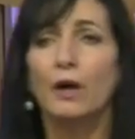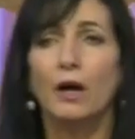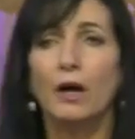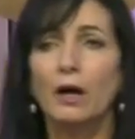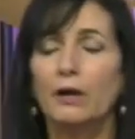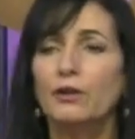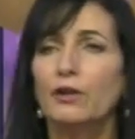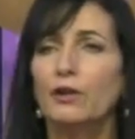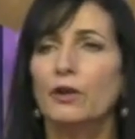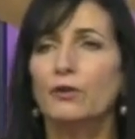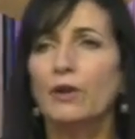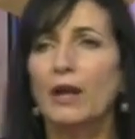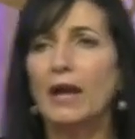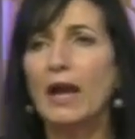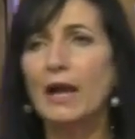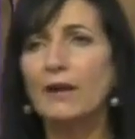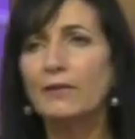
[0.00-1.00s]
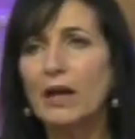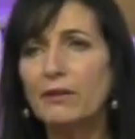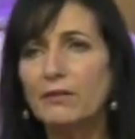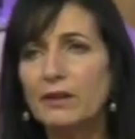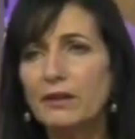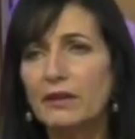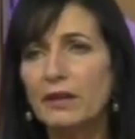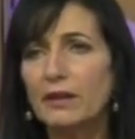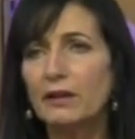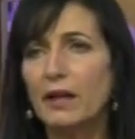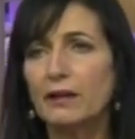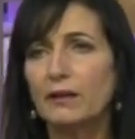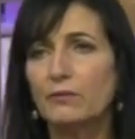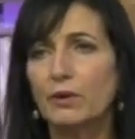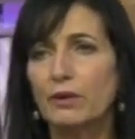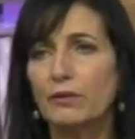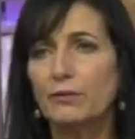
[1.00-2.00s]
uh, you know, you have everything
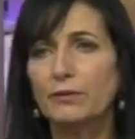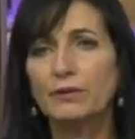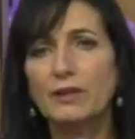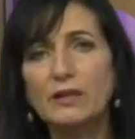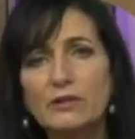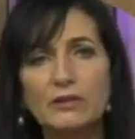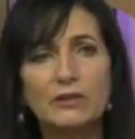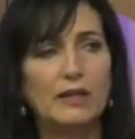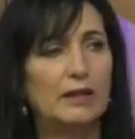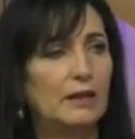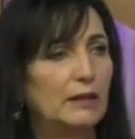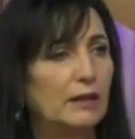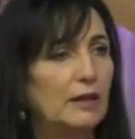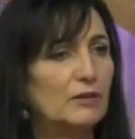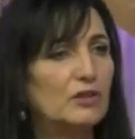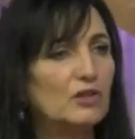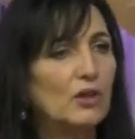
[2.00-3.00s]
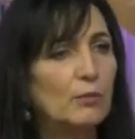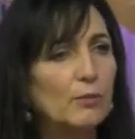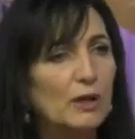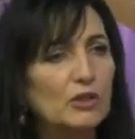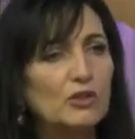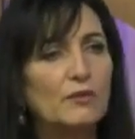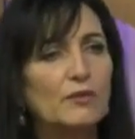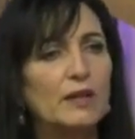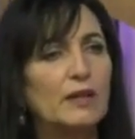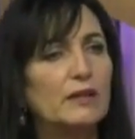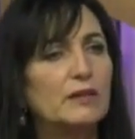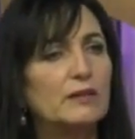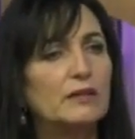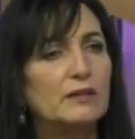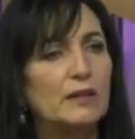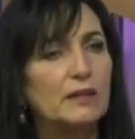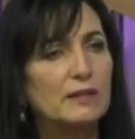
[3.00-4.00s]
like with Disney, and, and so much of it
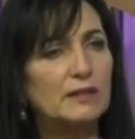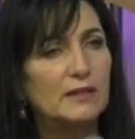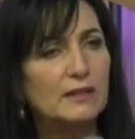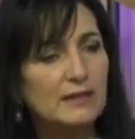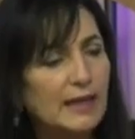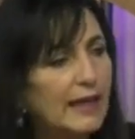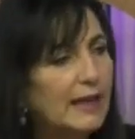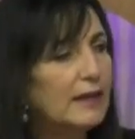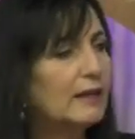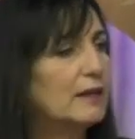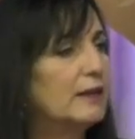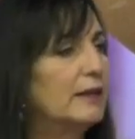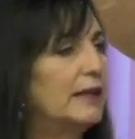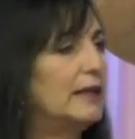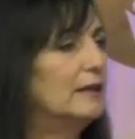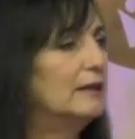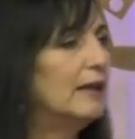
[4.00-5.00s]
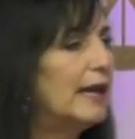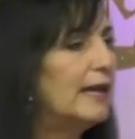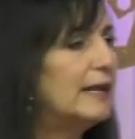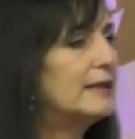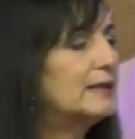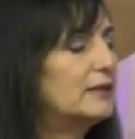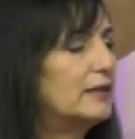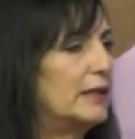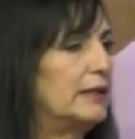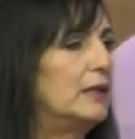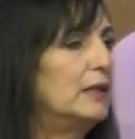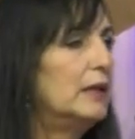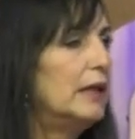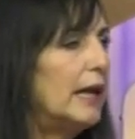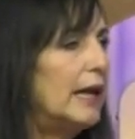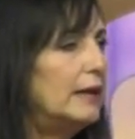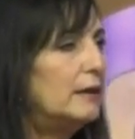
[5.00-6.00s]
is, is satanically laced, and,
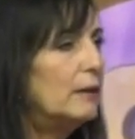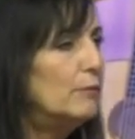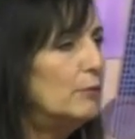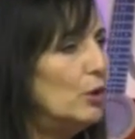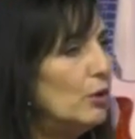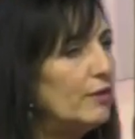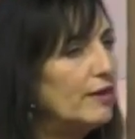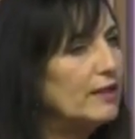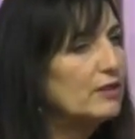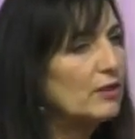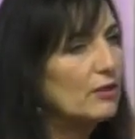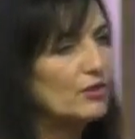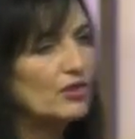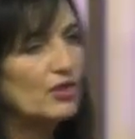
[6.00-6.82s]
and the movies are